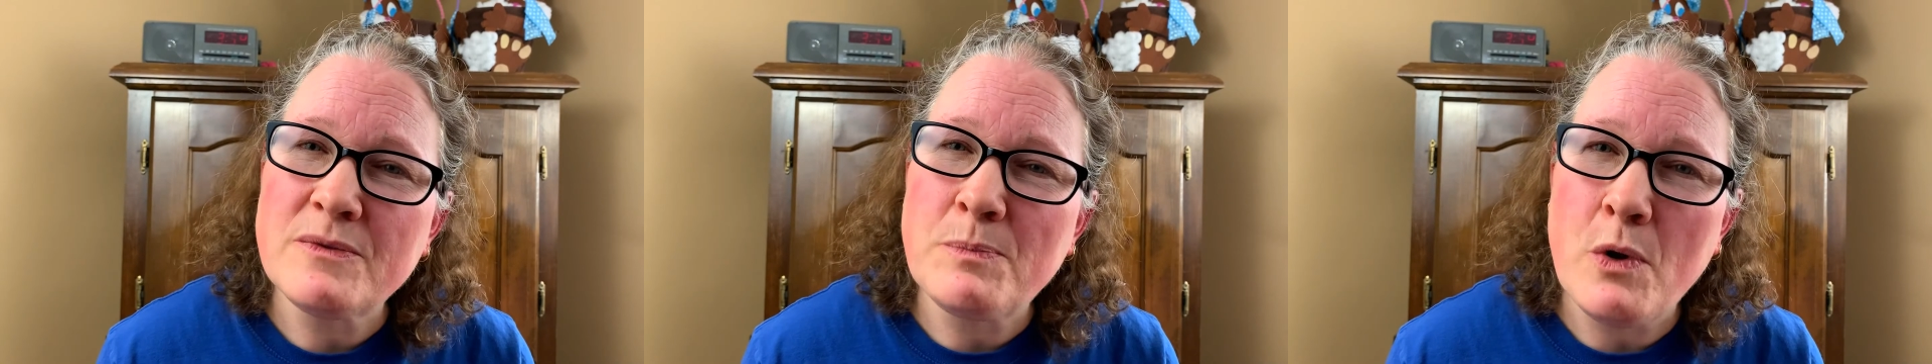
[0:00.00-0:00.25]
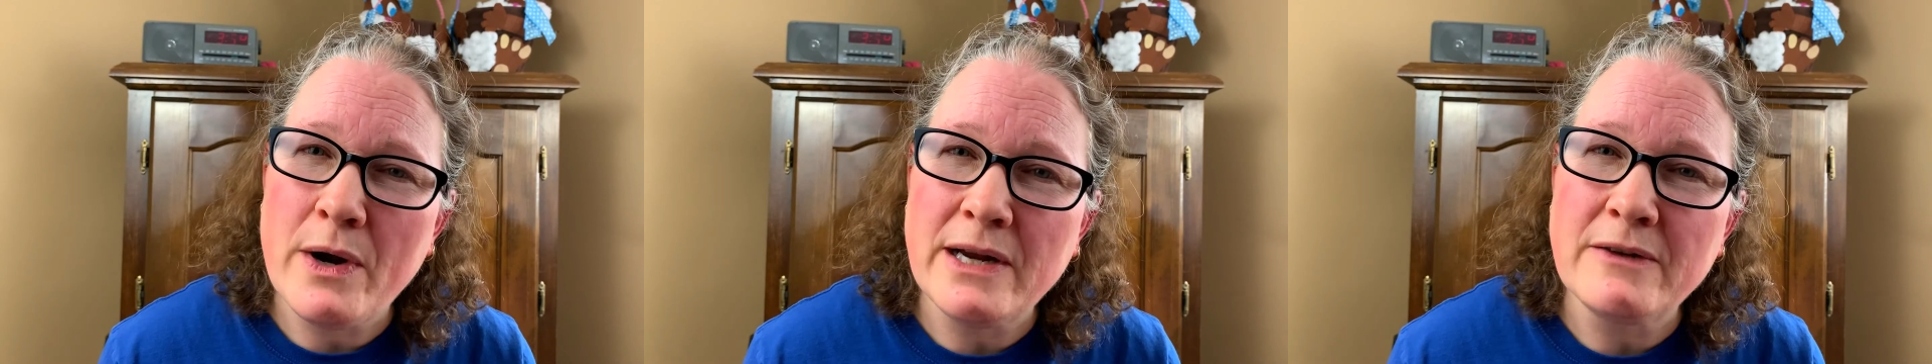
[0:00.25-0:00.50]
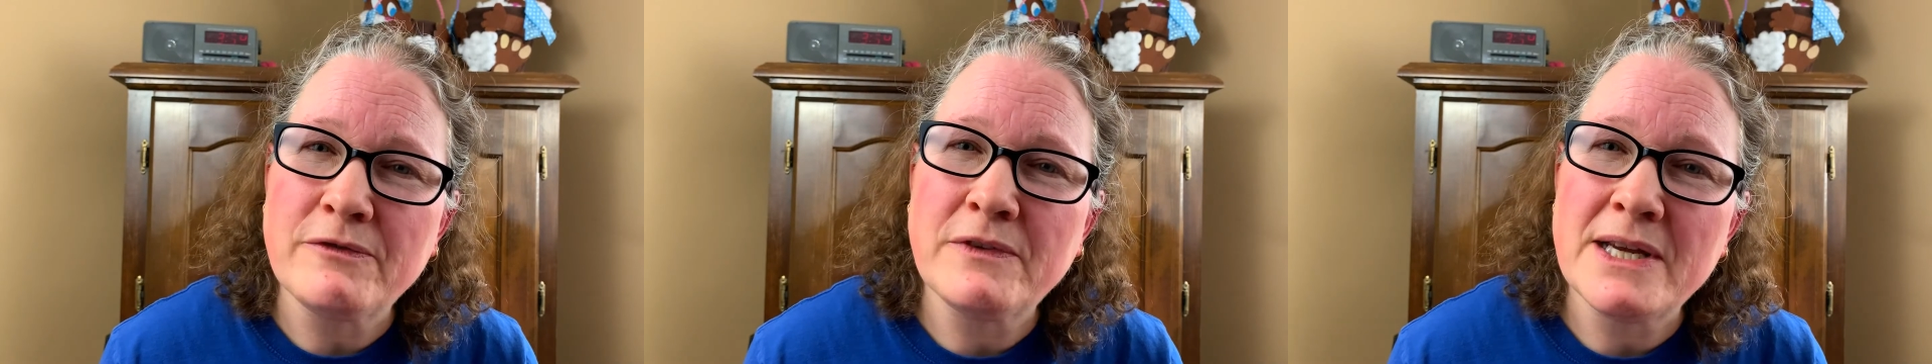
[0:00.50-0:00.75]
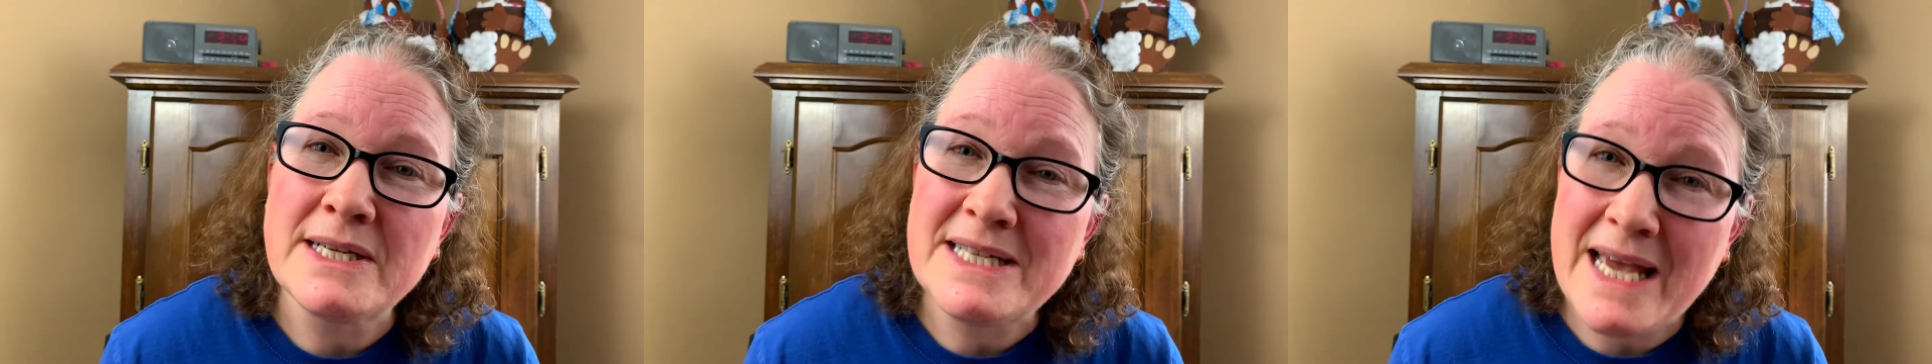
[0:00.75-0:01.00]
a point of
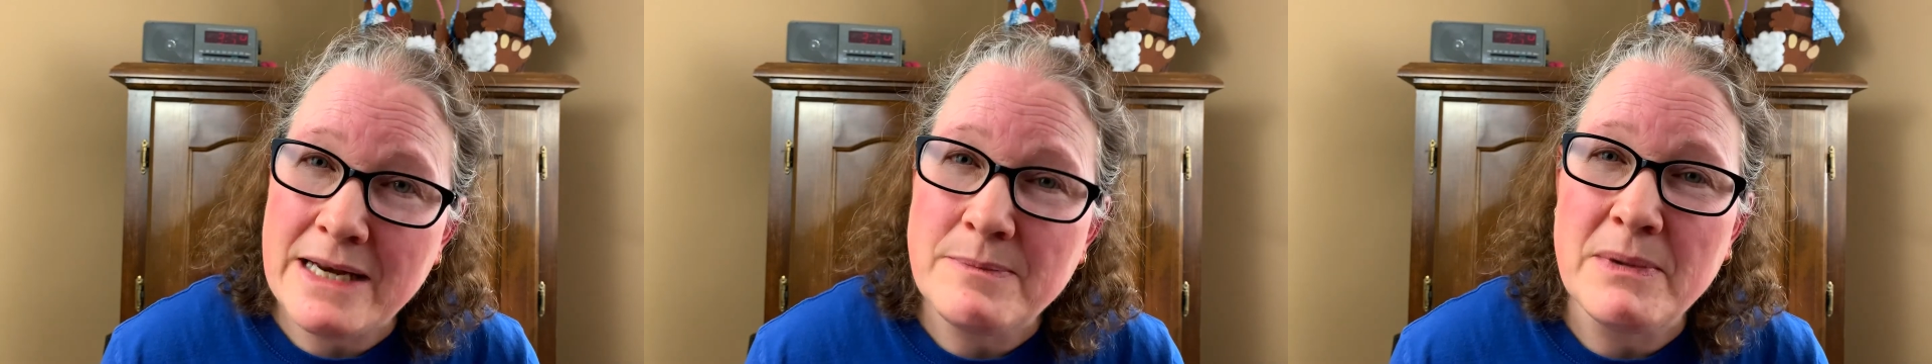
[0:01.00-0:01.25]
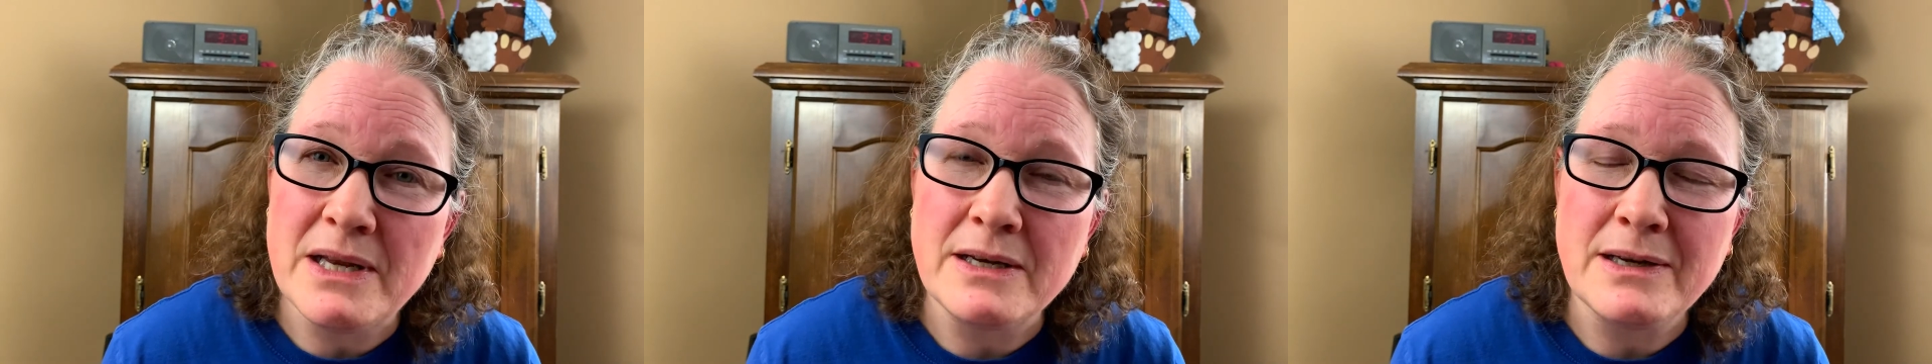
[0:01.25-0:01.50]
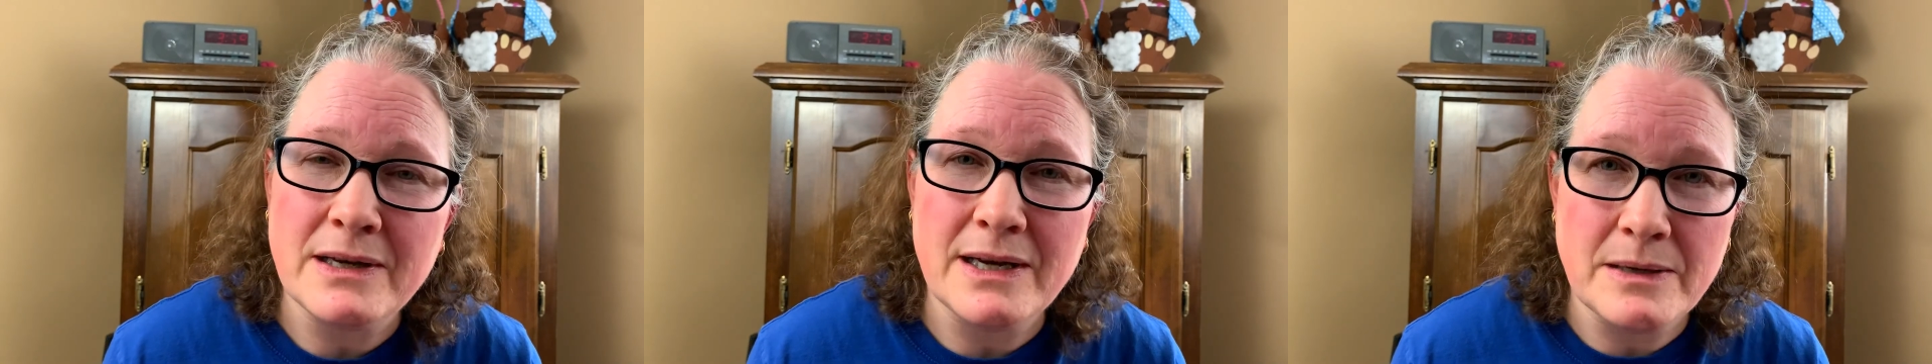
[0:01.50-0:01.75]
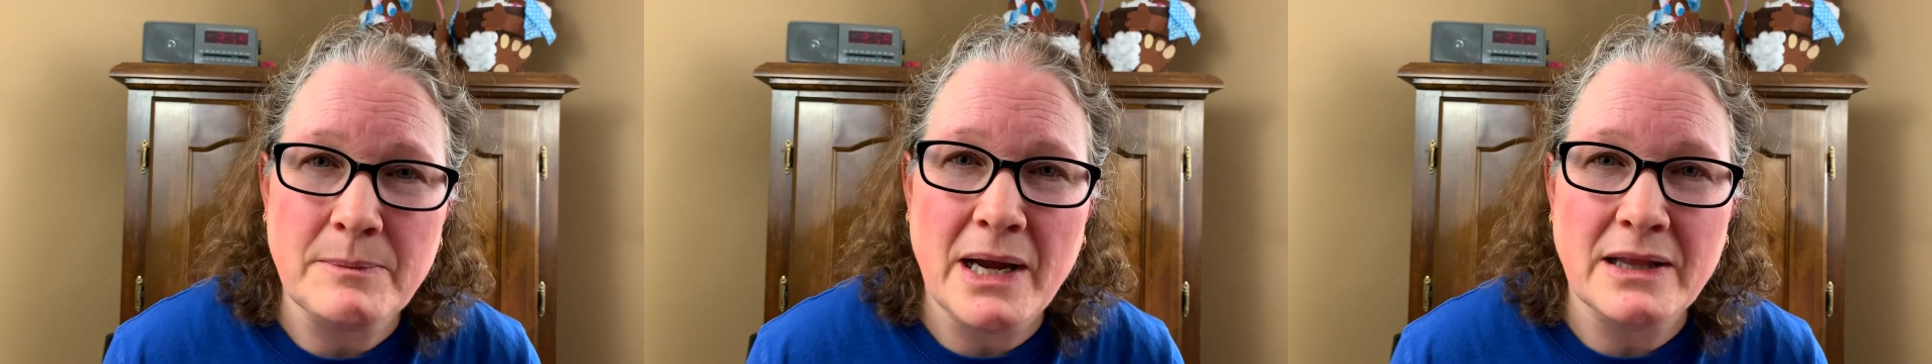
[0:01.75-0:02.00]
contentment
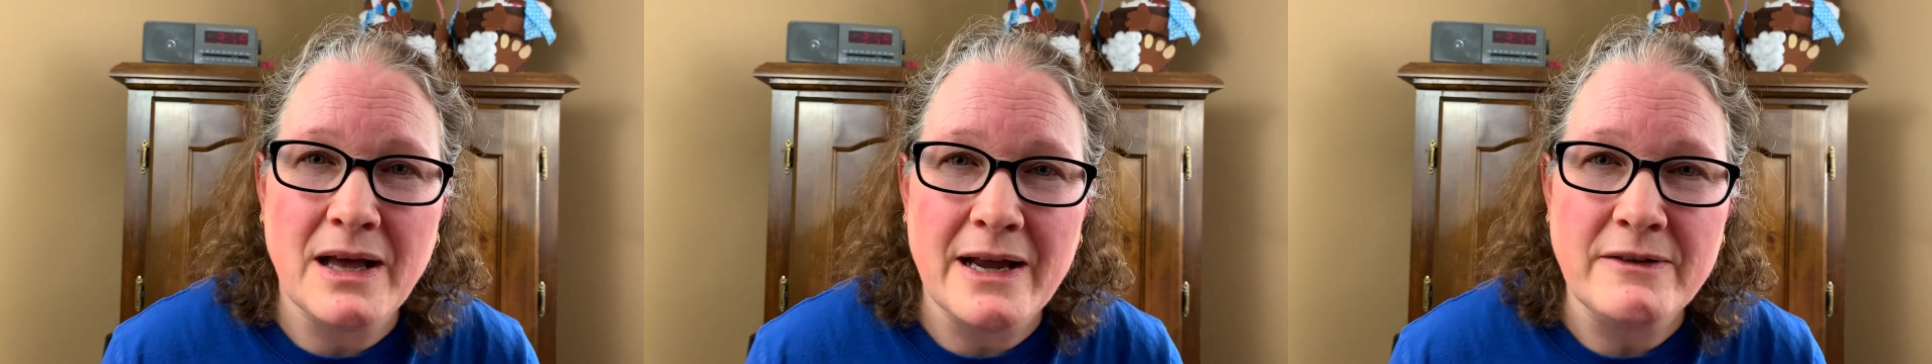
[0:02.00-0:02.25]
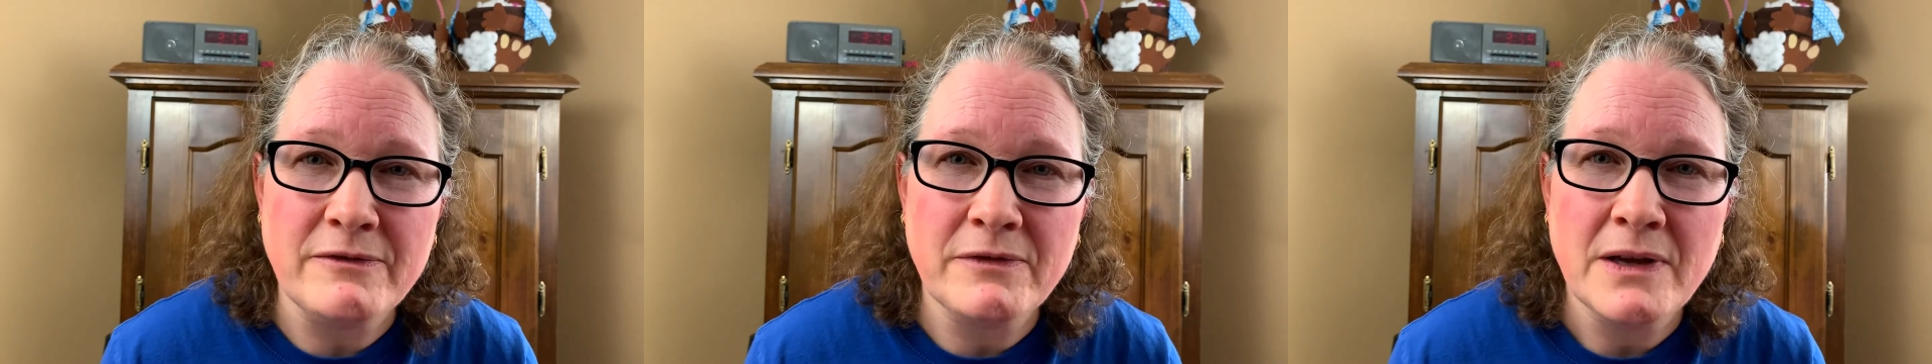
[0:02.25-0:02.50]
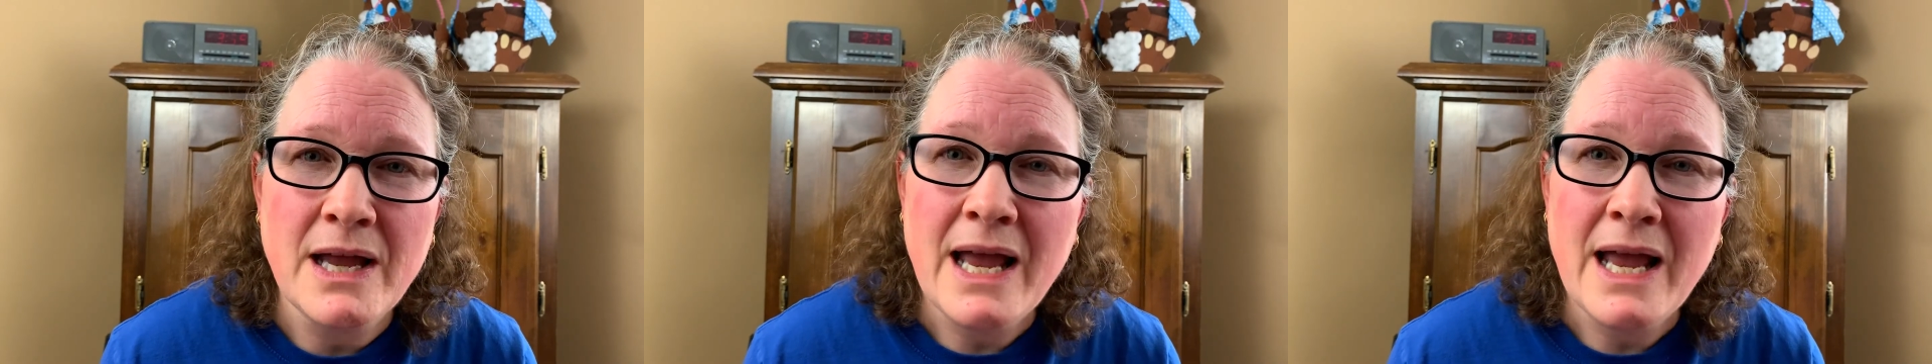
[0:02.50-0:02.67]
in my life,